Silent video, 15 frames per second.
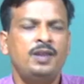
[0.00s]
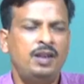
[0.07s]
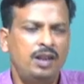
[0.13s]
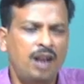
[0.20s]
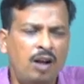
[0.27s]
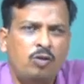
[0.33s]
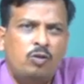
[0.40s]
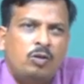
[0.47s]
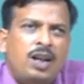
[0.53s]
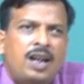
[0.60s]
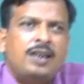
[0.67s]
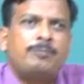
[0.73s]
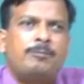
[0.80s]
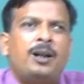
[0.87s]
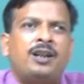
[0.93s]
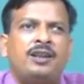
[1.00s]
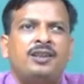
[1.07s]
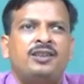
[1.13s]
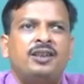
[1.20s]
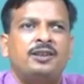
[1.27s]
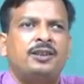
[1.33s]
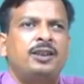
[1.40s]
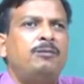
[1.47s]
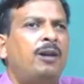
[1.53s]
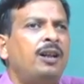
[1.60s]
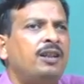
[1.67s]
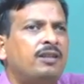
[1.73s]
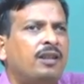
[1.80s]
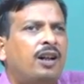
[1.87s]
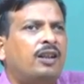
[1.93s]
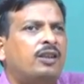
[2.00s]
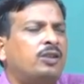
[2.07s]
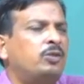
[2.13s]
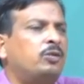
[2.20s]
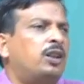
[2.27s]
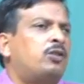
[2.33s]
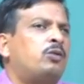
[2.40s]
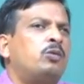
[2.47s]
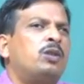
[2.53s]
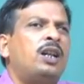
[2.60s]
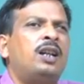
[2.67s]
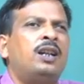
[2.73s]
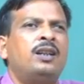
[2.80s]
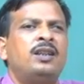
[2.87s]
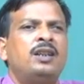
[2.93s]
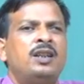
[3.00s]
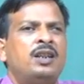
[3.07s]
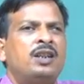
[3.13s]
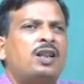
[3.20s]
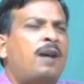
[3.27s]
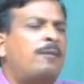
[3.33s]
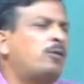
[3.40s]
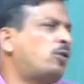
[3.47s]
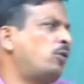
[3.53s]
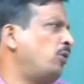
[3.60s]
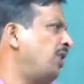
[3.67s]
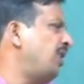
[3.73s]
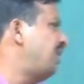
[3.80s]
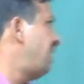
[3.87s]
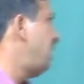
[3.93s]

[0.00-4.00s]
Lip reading: Now, today's practices, if I ask you that today some students